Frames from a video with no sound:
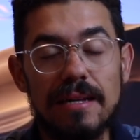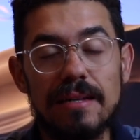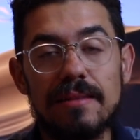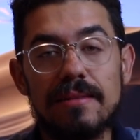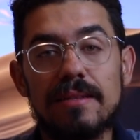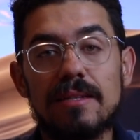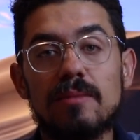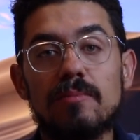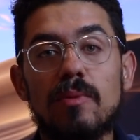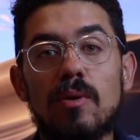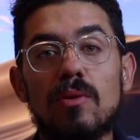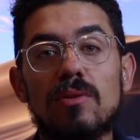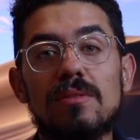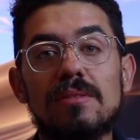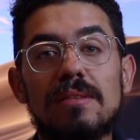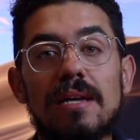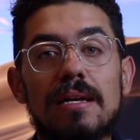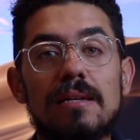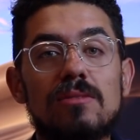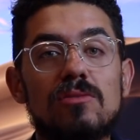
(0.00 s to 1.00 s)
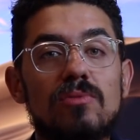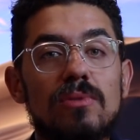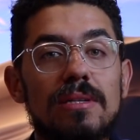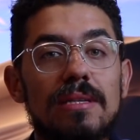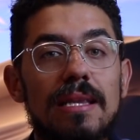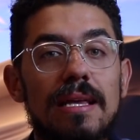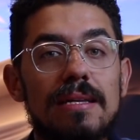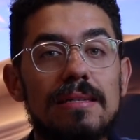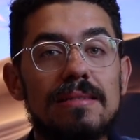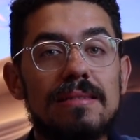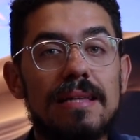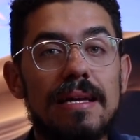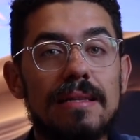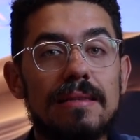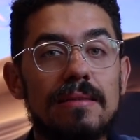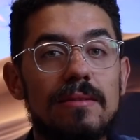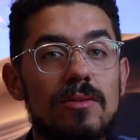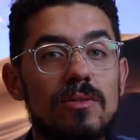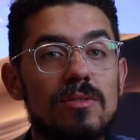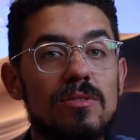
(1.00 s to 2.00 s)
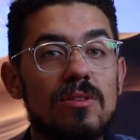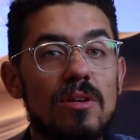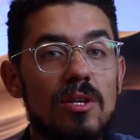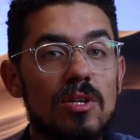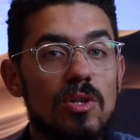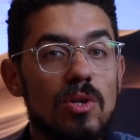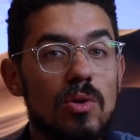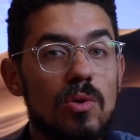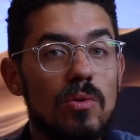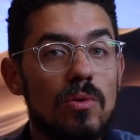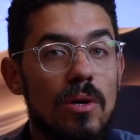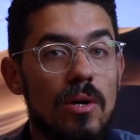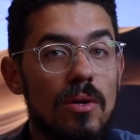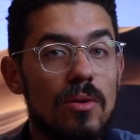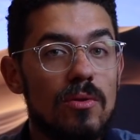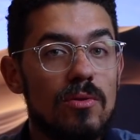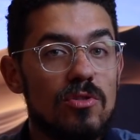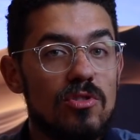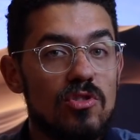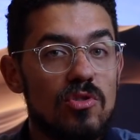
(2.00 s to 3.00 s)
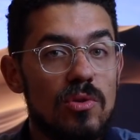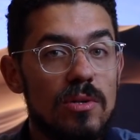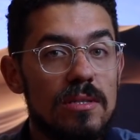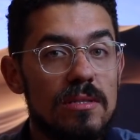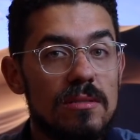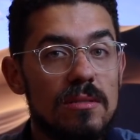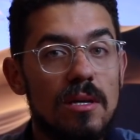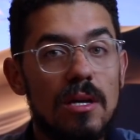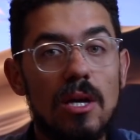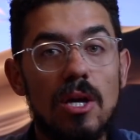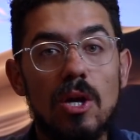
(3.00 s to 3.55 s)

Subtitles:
I think both sides realize that there's no other choice.